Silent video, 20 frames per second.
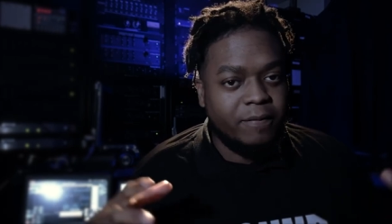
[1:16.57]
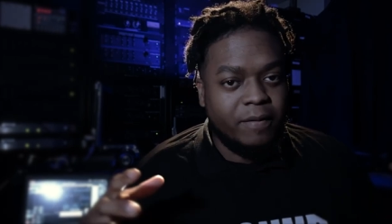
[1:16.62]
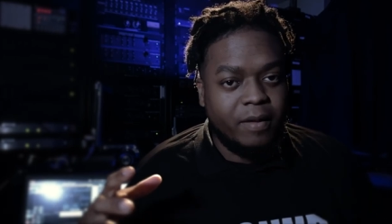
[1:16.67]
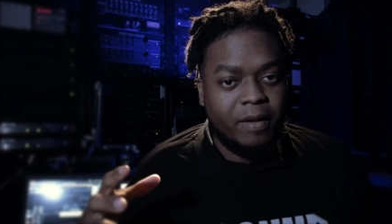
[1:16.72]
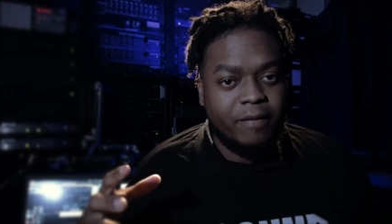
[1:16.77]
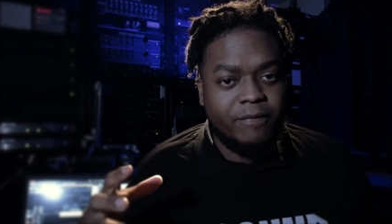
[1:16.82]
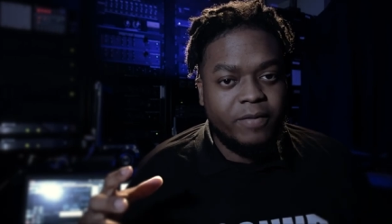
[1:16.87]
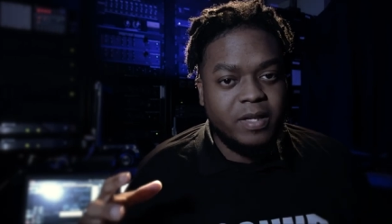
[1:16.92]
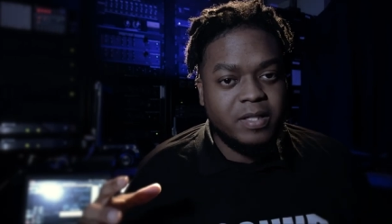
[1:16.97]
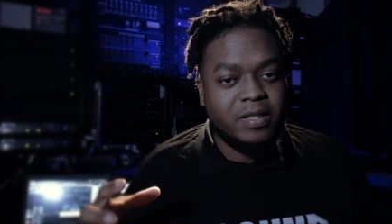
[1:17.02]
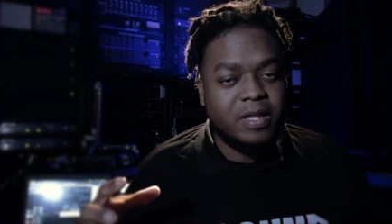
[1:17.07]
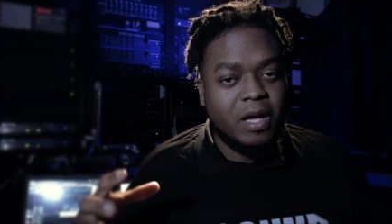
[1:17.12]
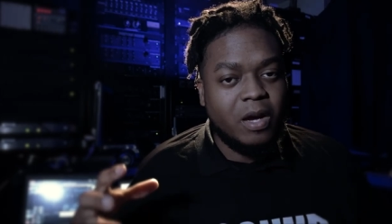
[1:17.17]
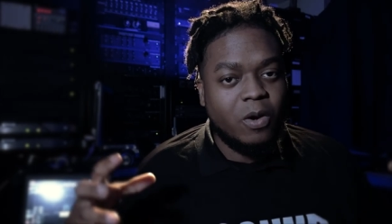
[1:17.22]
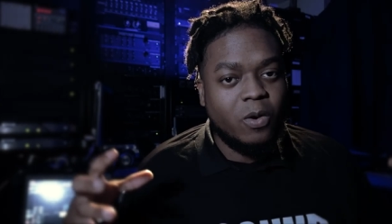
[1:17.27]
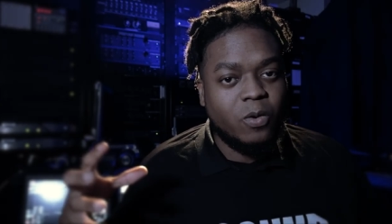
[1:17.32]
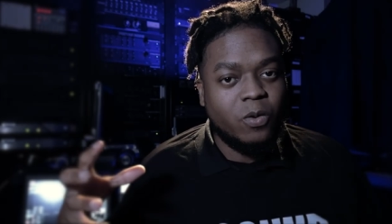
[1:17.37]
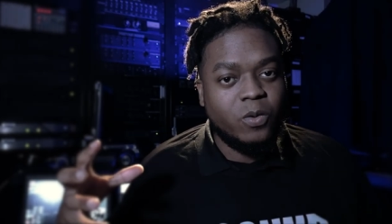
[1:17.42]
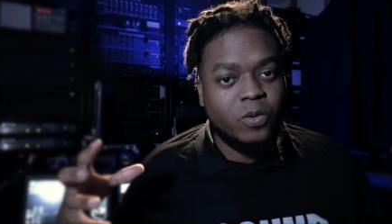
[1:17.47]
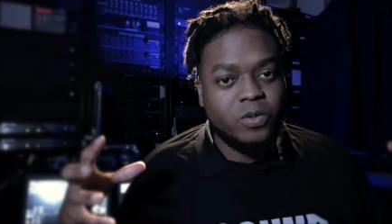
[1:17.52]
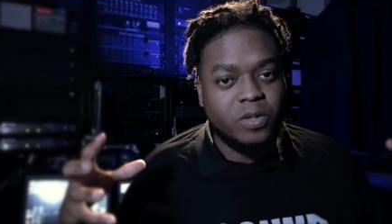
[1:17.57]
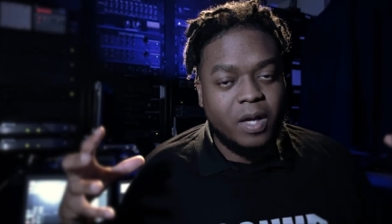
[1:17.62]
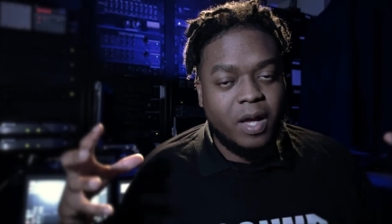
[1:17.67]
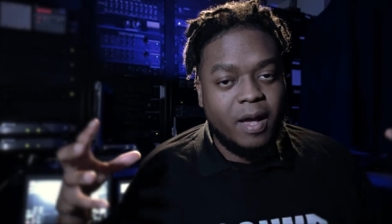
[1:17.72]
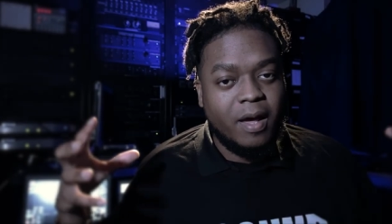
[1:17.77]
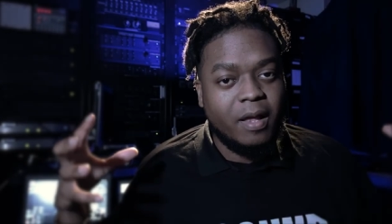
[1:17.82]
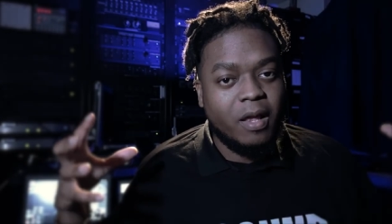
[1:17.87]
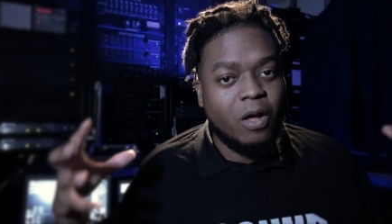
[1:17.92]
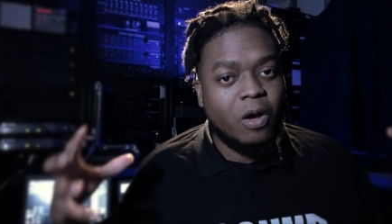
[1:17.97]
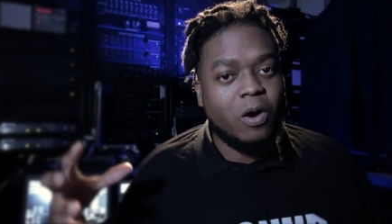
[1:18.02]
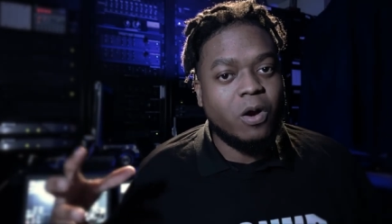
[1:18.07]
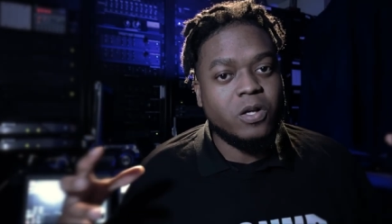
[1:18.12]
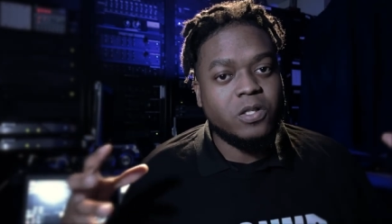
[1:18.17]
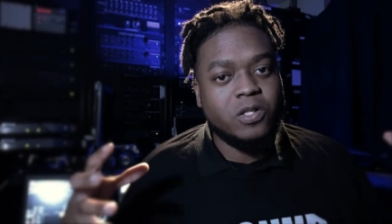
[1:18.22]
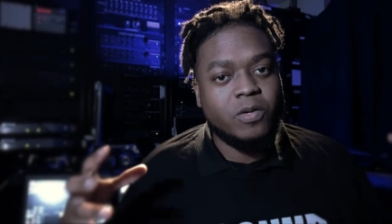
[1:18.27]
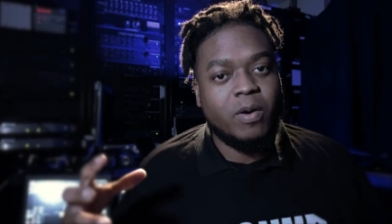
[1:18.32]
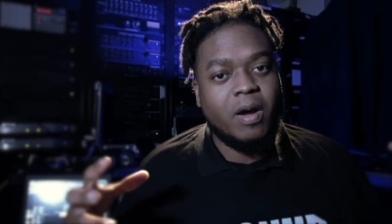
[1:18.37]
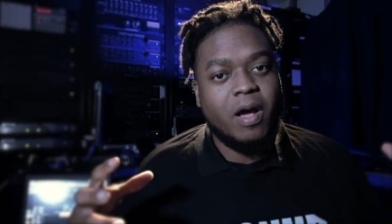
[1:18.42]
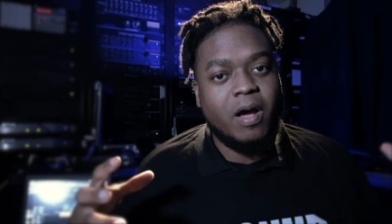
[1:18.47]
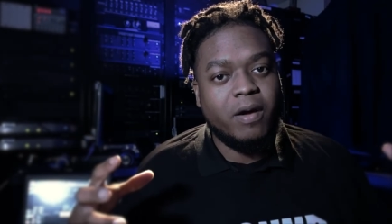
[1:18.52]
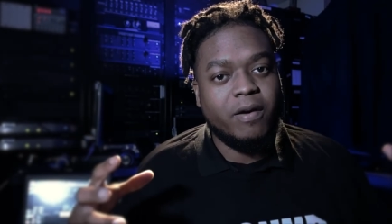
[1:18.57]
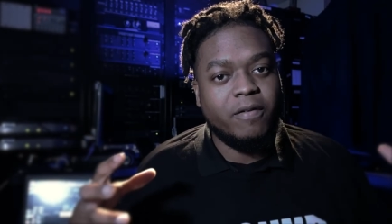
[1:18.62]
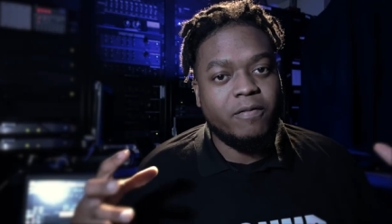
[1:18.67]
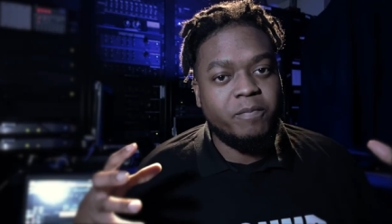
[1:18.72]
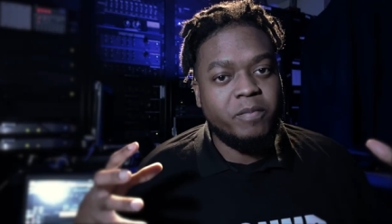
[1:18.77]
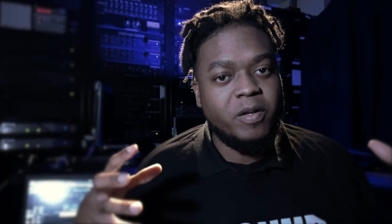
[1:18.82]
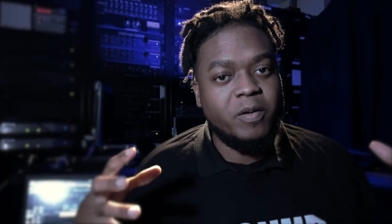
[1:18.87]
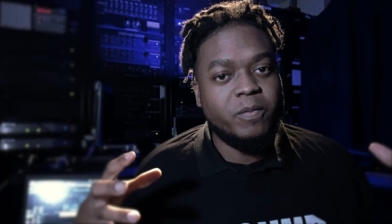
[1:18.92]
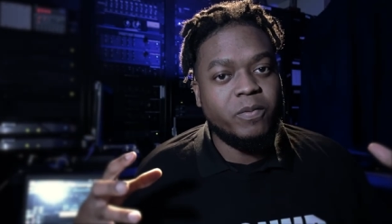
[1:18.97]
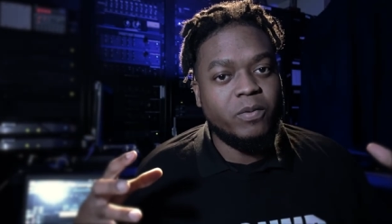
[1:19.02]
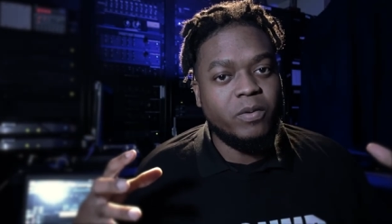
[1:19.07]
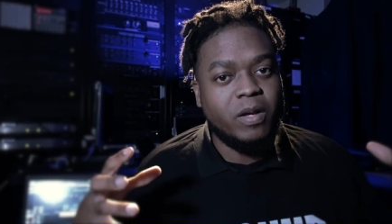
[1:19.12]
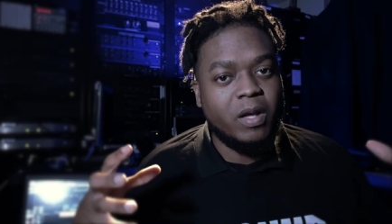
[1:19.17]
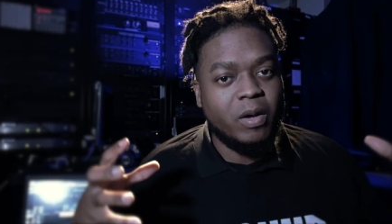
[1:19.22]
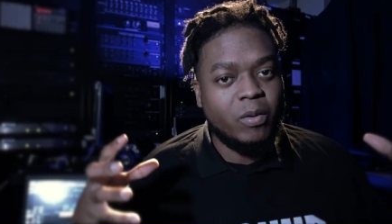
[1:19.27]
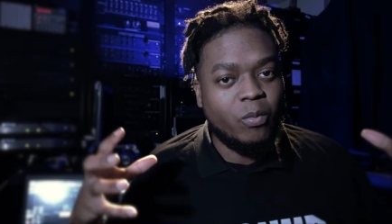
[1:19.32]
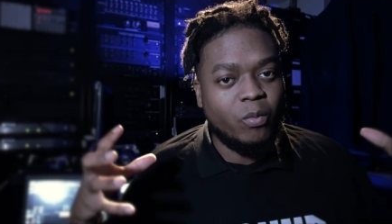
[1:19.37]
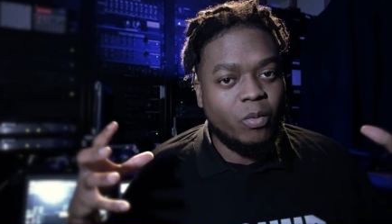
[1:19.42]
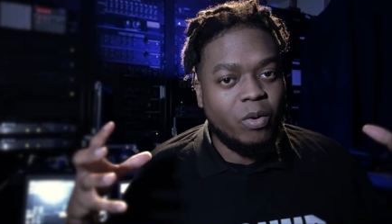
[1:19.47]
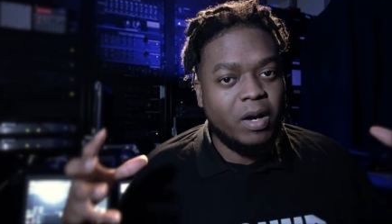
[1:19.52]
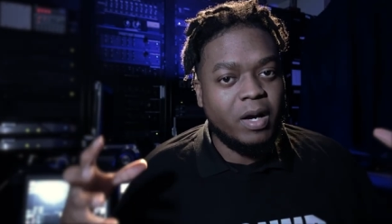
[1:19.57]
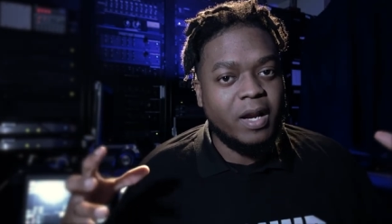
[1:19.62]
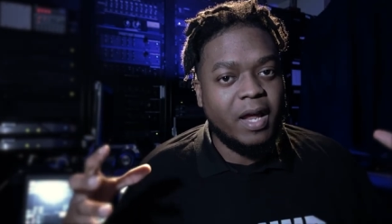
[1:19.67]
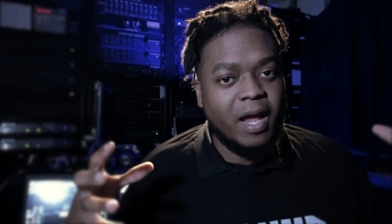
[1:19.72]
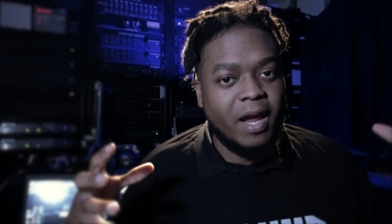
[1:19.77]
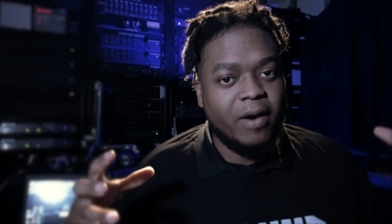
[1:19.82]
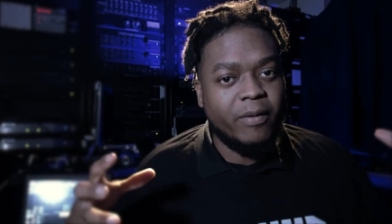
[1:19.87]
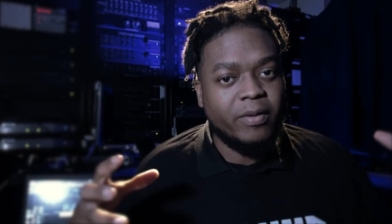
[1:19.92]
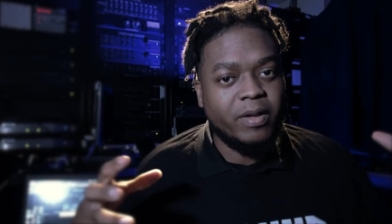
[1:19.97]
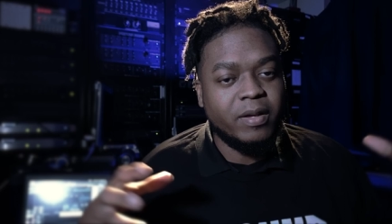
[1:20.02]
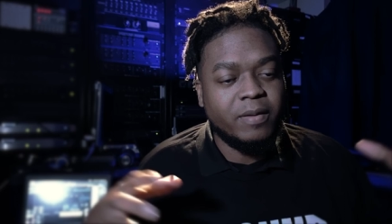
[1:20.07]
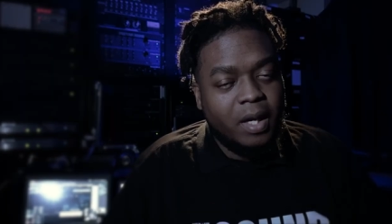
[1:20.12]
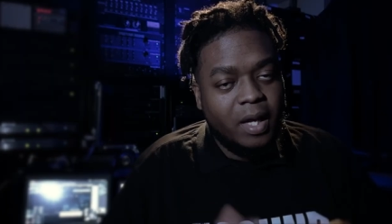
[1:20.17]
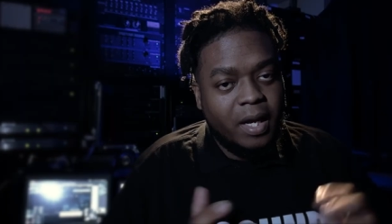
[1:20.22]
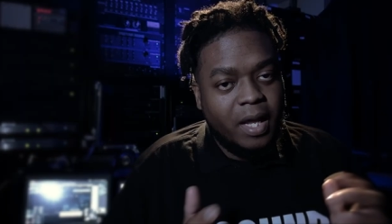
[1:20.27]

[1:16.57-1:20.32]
events that holds a large crowd of people in one area.